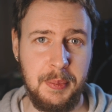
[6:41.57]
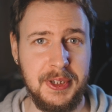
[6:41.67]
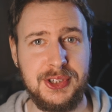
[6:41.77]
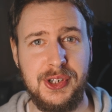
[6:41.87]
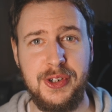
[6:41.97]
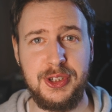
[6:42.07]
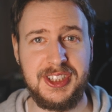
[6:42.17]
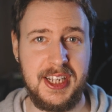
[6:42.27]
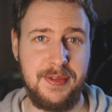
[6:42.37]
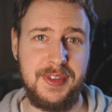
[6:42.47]
Make sure you
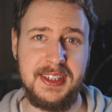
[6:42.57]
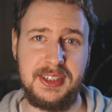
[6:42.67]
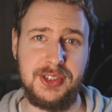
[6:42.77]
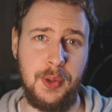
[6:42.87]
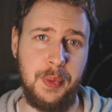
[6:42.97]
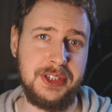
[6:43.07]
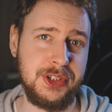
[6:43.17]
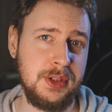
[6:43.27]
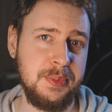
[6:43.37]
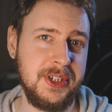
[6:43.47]
save this somewhere
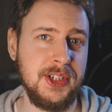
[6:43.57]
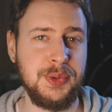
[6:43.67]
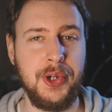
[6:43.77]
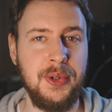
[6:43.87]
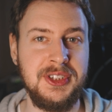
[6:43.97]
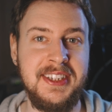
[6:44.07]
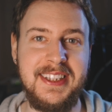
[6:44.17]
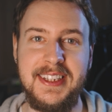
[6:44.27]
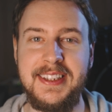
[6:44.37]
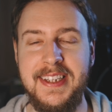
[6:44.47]
too, because we're going to
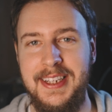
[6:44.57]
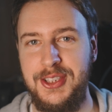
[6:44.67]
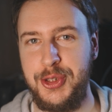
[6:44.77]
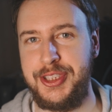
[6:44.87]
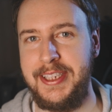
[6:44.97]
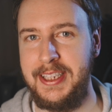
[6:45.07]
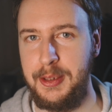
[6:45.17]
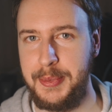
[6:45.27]
need it in just a little